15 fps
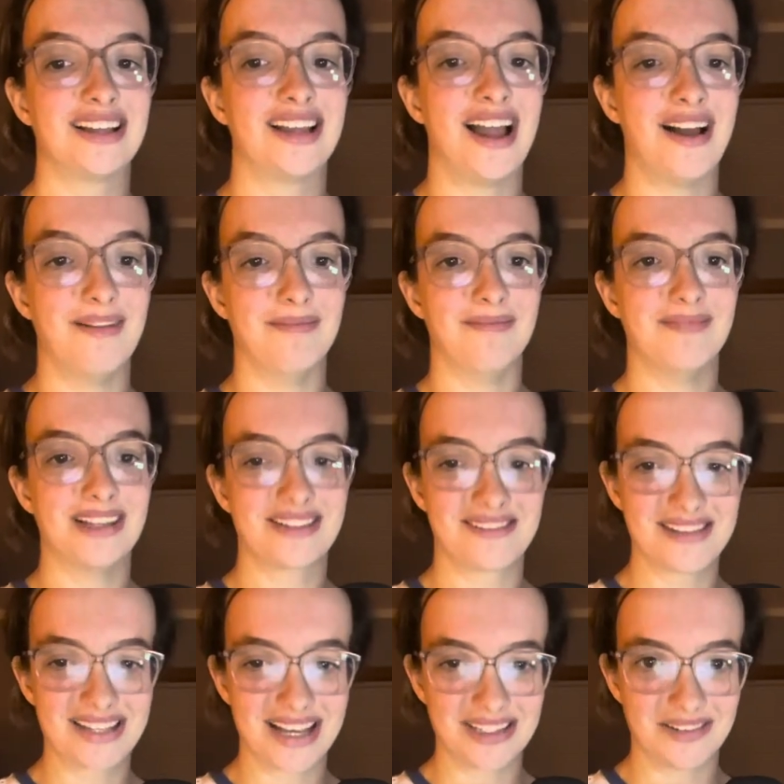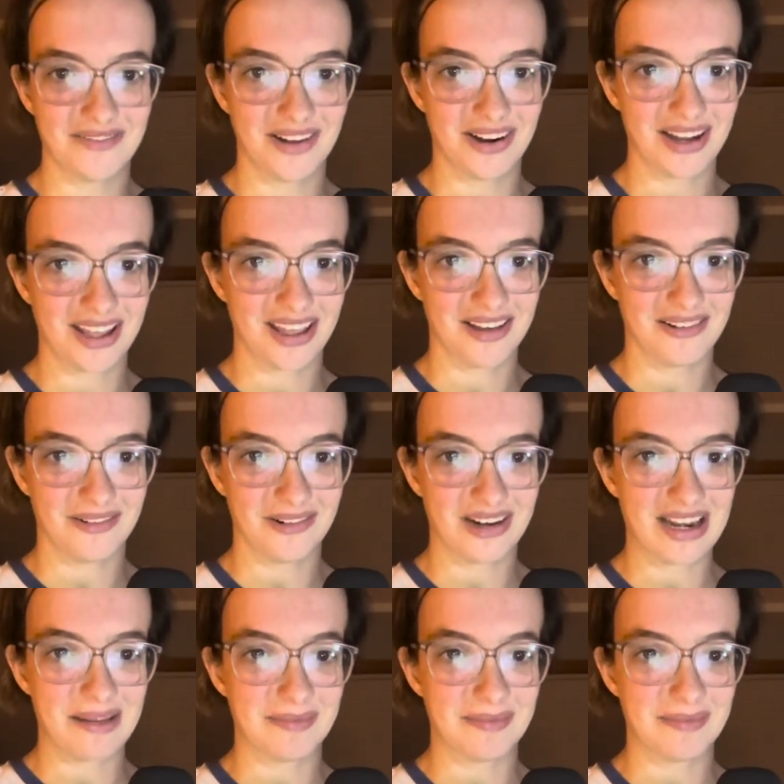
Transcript: Um, this girl's actually very cute. Her name